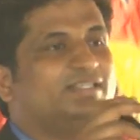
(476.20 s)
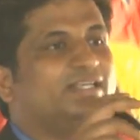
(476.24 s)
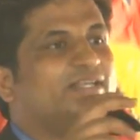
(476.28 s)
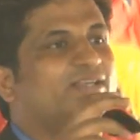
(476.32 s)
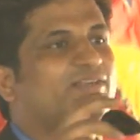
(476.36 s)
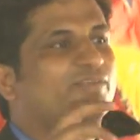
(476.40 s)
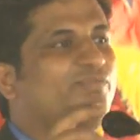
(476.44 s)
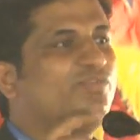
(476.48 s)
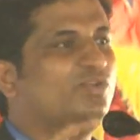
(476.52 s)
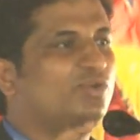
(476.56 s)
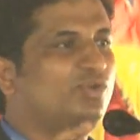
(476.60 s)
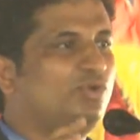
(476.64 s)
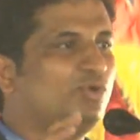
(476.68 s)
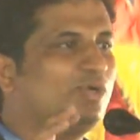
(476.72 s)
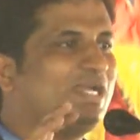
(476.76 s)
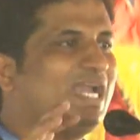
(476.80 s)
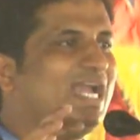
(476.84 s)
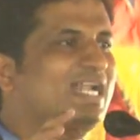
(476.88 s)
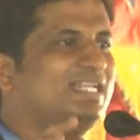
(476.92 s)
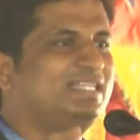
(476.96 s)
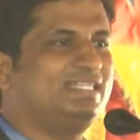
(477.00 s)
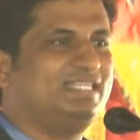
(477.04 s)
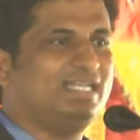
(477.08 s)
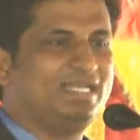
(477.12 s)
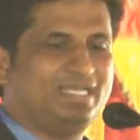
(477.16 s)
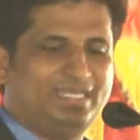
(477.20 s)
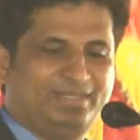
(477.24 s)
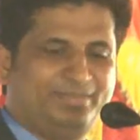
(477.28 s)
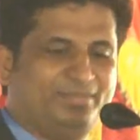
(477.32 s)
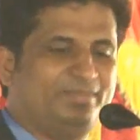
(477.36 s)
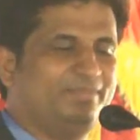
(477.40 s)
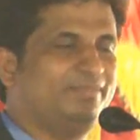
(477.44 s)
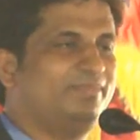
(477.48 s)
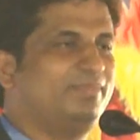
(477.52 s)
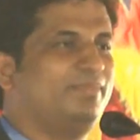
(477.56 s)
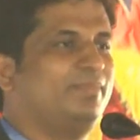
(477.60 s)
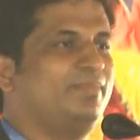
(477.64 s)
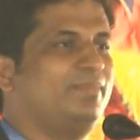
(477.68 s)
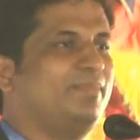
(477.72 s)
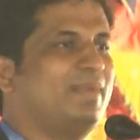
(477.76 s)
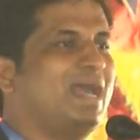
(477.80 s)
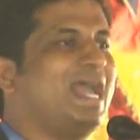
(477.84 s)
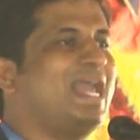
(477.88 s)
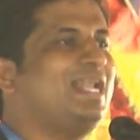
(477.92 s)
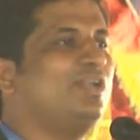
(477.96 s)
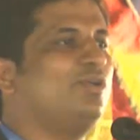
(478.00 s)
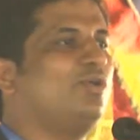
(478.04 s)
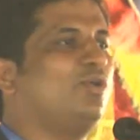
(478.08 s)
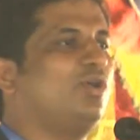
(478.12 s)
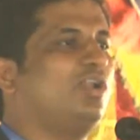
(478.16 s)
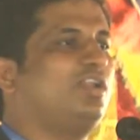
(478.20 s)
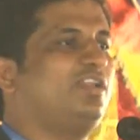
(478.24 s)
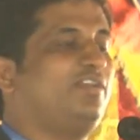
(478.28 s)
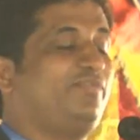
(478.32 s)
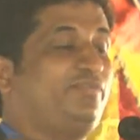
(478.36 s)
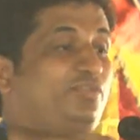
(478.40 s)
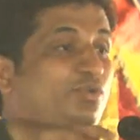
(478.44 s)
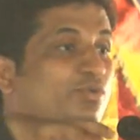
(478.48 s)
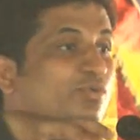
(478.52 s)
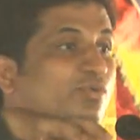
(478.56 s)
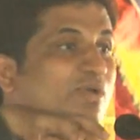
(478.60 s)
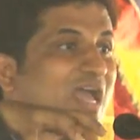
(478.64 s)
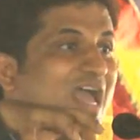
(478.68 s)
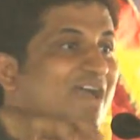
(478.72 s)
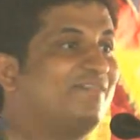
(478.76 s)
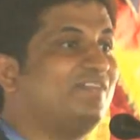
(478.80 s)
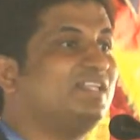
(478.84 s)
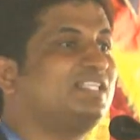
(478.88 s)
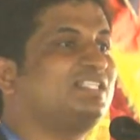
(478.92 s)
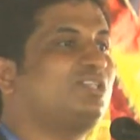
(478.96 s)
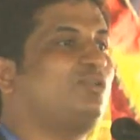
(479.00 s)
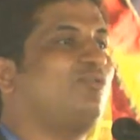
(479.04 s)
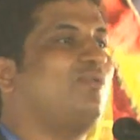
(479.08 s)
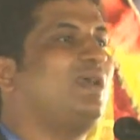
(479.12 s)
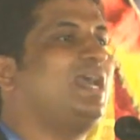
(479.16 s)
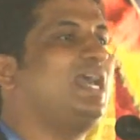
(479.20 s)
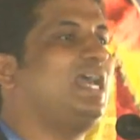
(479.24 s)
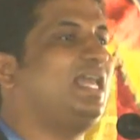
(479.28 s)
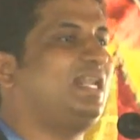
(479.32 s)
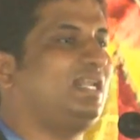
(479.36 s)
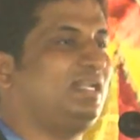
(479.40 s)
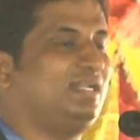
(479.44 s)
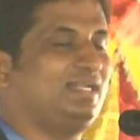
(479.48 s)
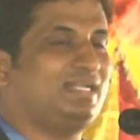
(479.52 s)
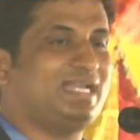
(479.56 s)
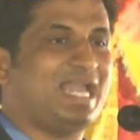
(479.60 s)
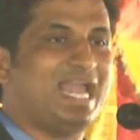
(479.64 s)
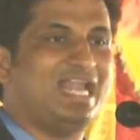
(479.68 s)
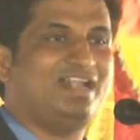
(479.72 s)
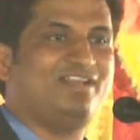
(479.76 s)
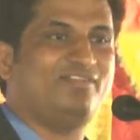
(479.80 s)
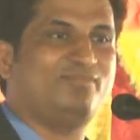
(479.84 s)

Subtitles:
If you look at the manhole, if you have a square kind